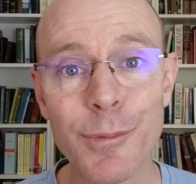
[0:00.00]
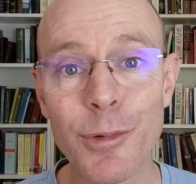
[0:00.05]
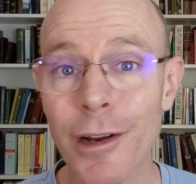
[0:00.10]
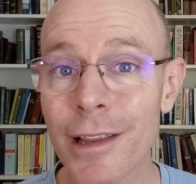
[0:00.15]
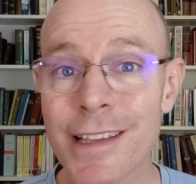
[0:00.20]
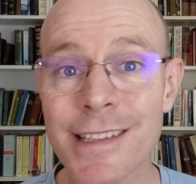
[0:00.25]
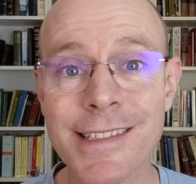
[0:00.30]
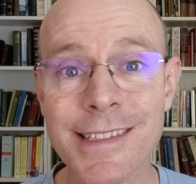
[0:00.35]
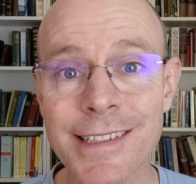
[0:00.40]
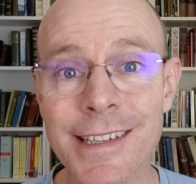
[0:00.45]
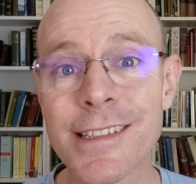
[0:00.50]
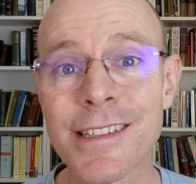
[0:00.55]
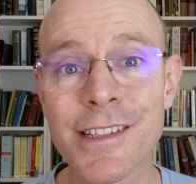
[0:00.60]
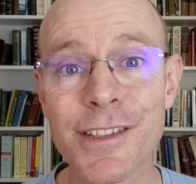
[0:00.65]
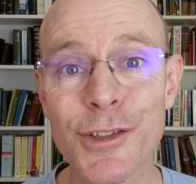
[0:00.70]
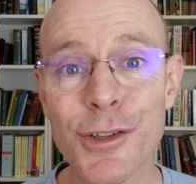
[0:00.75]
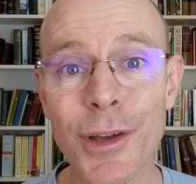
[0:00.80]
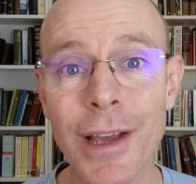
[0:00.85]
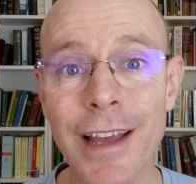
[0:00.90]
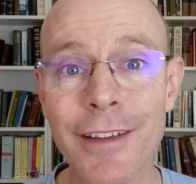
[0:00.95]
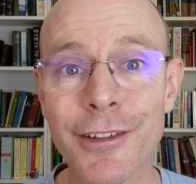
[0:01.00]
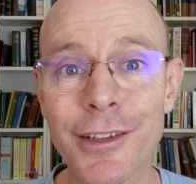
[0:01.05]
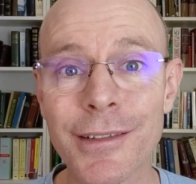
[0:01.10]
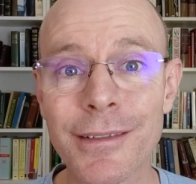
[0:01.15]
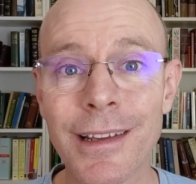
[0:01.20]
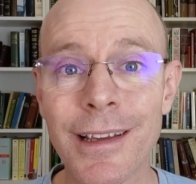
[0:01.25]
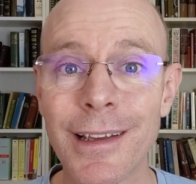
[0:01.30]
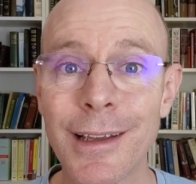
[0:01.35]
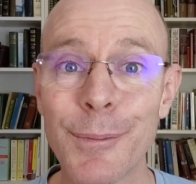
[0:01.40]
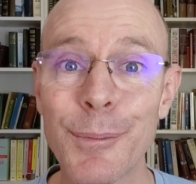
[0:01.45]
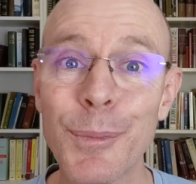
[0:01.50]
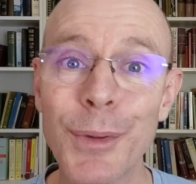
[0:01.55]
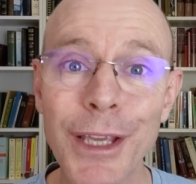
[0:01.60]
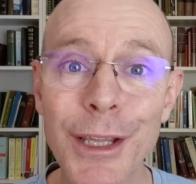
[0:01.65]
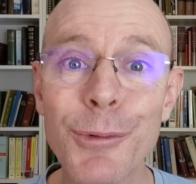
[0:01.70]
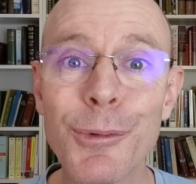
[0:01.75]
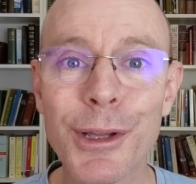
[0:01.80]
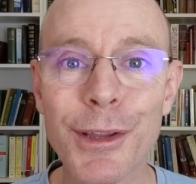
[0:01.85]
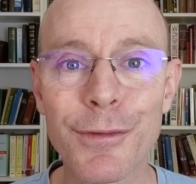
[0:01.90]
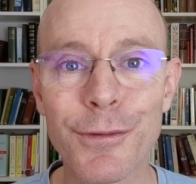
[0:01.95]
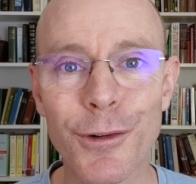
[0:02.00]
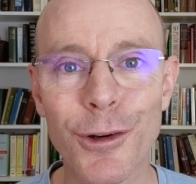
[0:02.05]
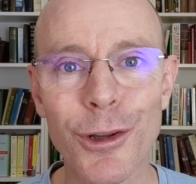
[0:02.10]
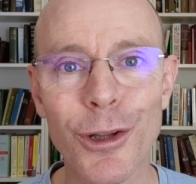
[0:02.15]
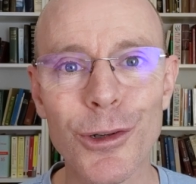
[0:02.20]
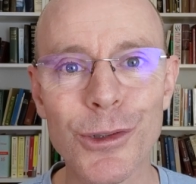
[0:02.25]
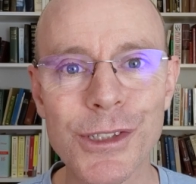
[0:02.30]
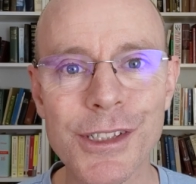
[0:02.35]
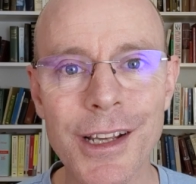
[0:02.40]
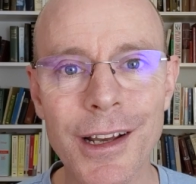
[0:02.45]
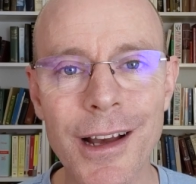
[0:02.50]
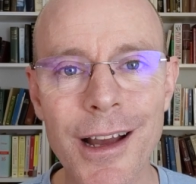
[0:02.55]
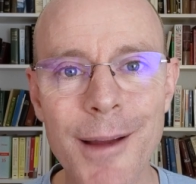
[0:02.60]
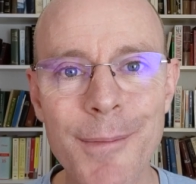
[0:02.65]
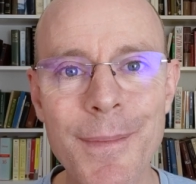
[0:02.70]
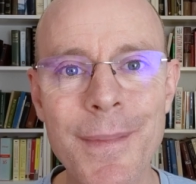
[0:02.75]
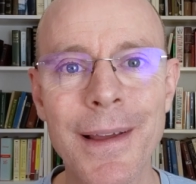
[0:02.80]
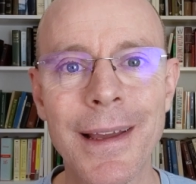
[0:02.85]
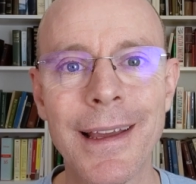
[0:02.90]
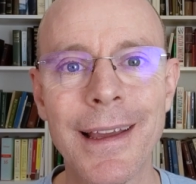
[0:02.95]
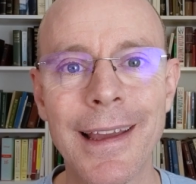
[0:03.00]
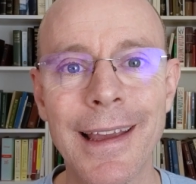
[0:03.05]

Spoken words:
brothers and sisters you haven't been with for a long time.